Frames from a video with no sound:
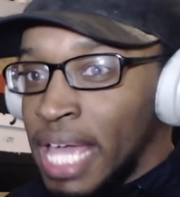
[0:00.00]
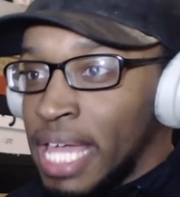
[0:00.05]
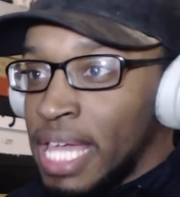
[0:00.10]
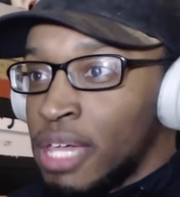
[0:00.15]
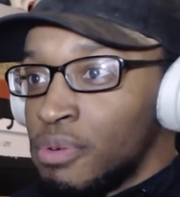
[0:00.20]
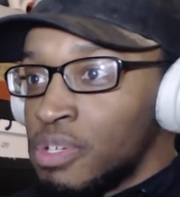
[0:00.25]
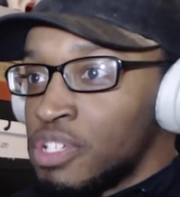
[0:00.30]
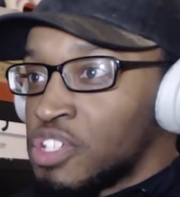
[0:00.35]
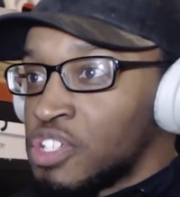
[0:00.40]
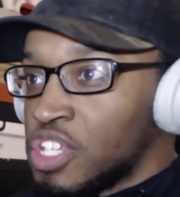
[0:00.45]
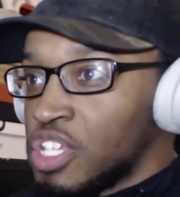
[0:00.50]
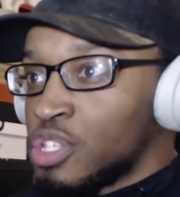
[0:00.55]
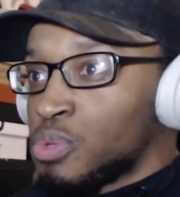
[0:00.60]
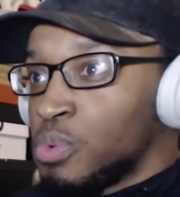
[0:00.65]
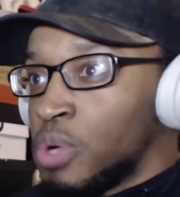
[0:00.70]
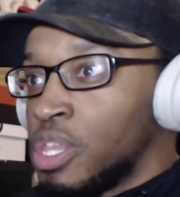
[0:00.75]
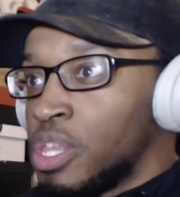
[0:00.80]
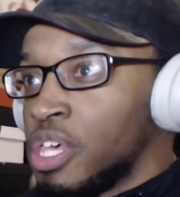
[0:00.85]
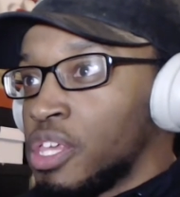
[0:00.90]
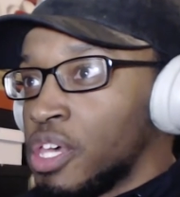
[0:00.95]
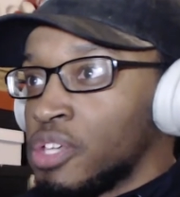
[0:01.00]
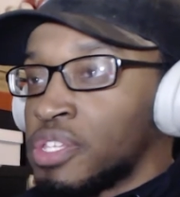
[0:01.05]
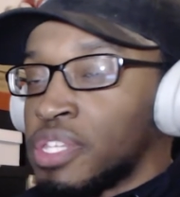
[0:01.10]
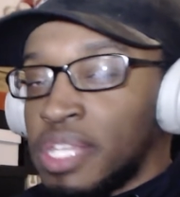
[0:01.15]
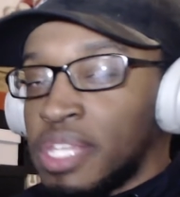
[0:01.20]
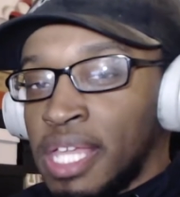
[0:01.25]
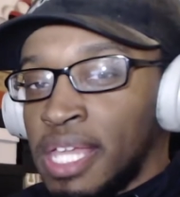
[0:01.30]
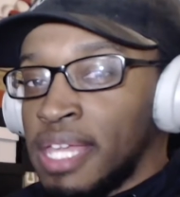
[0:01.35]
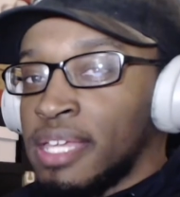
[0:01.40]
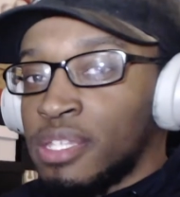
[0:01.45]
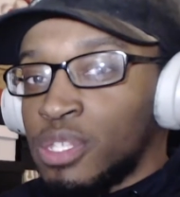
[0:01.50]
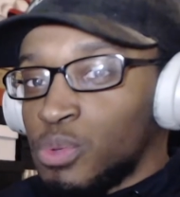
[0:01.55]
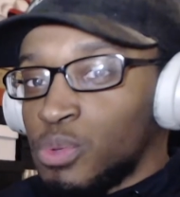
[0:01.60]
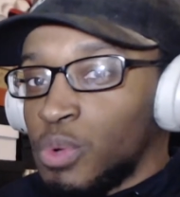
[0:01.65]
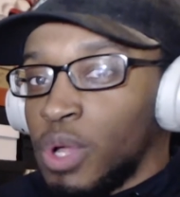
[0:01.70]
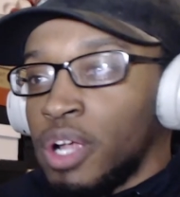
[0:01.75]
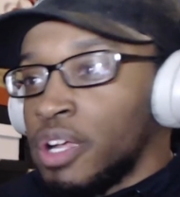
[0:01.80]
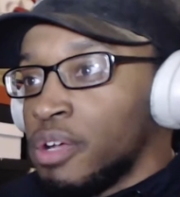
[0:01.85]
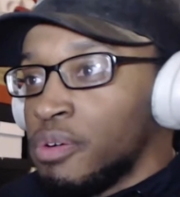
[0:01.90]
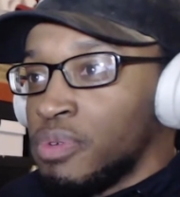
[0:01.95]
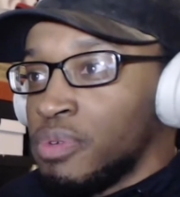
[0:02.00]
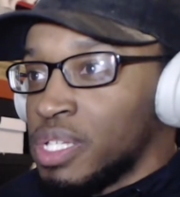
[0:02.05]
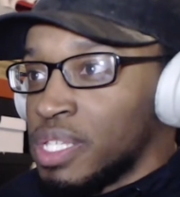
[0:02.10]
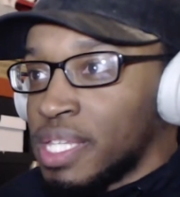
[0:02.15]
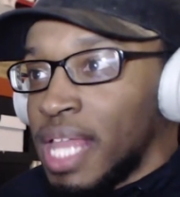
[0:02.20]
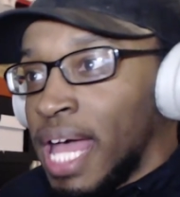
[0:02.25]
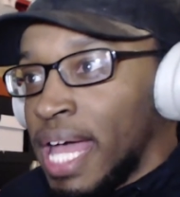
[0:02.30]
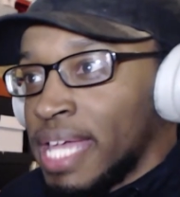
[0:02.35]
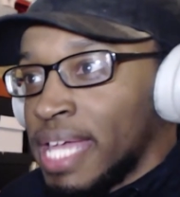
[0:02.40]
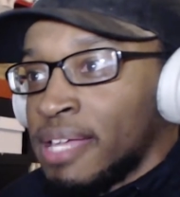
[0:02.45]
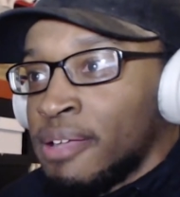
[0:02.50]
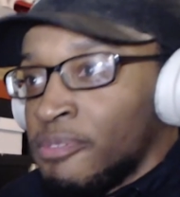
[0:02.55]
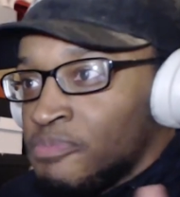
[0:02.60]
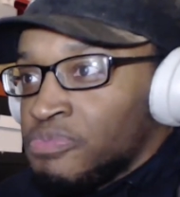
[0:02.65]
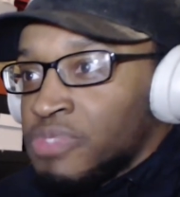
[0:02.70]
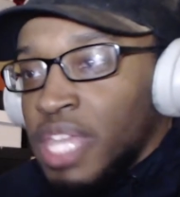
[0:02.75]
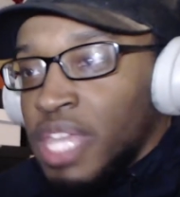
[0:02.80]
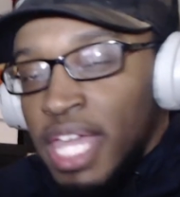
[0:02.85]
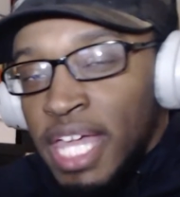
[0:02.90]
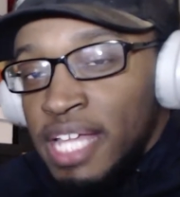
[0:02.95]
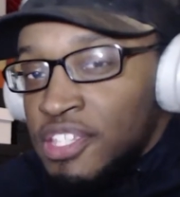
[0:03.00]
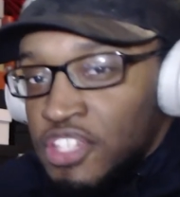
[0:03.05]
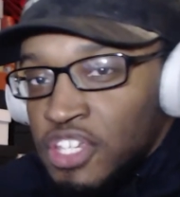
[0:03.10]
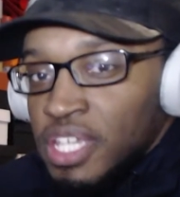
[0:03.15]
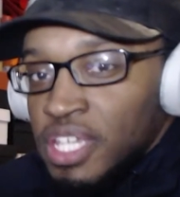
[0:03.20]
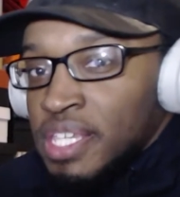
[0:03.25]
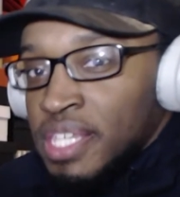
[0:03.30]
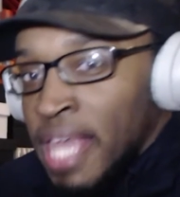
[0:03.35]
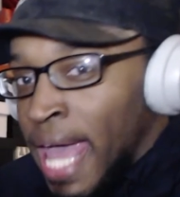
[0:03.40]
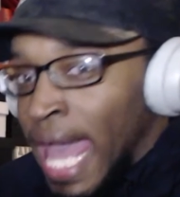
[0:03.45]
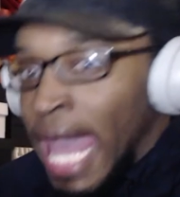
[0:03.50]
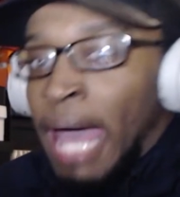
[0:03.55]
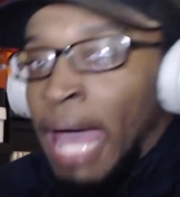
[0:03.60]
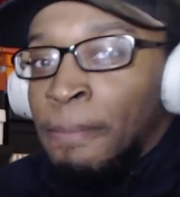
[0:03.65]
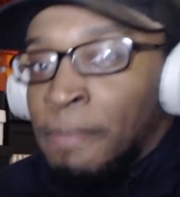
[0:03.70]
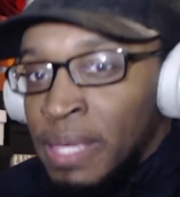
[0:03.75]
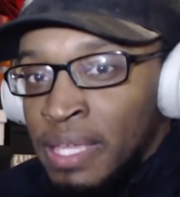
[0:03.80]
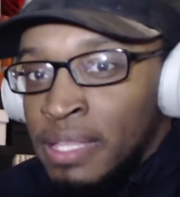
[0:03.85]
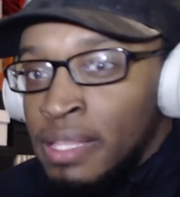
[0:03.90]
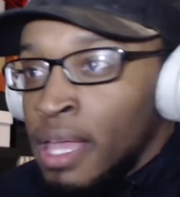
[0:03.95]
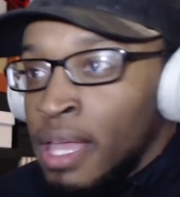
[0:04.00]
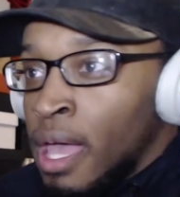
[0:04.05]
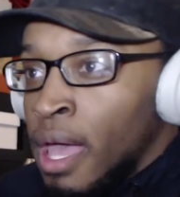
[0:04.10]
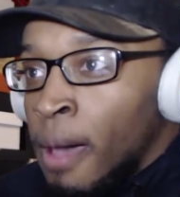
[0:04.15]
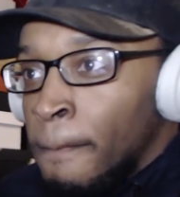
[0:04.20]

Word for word: it was just one of those things where it was like, it just happened.